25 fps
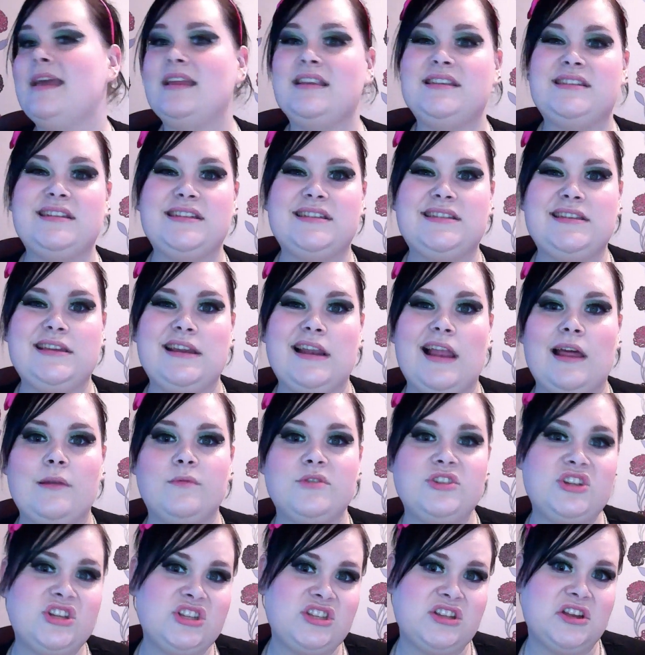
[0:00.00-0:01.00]
in
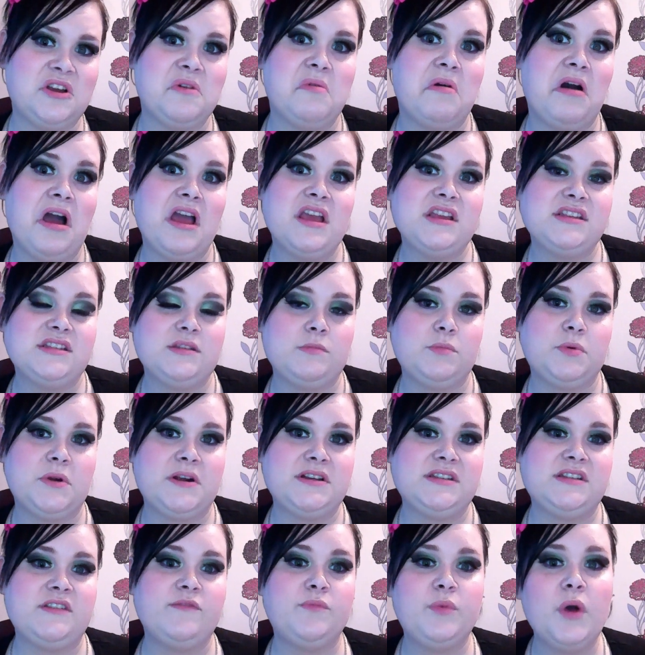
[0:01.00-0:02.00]
Disneyland which isn't quite as
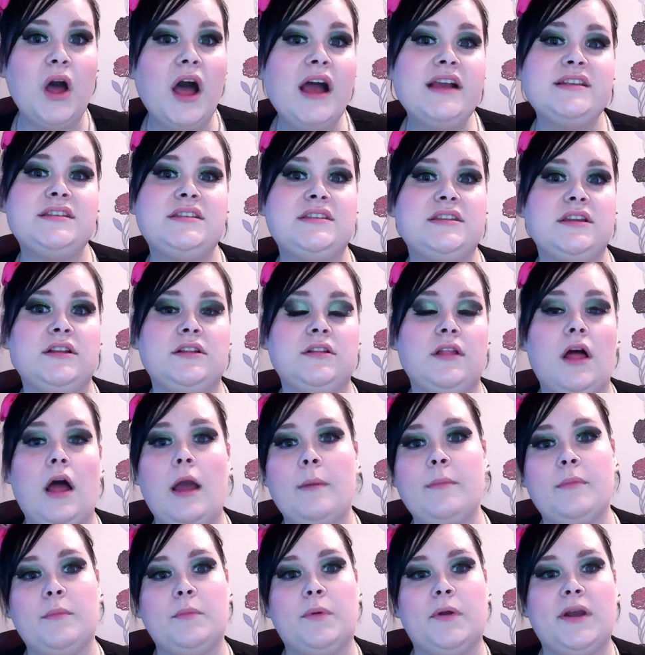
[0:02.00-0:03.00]
impressive but I still,
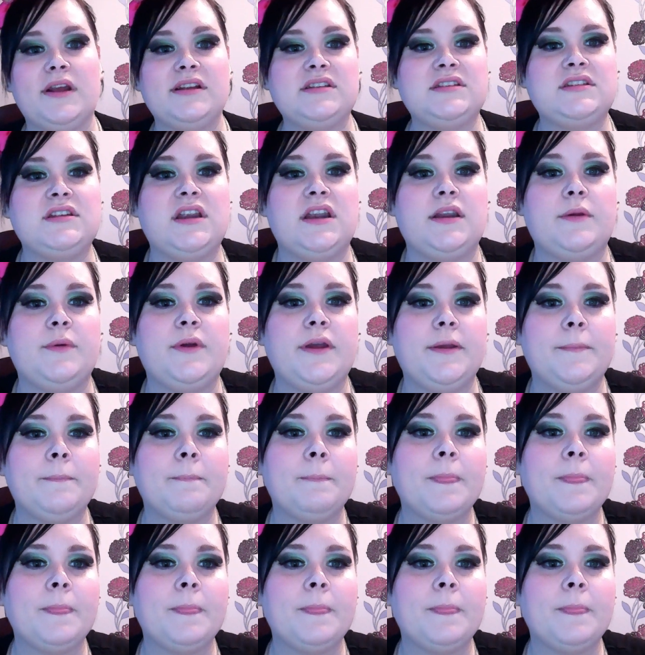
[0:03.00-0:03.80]
I'm impressed anyway.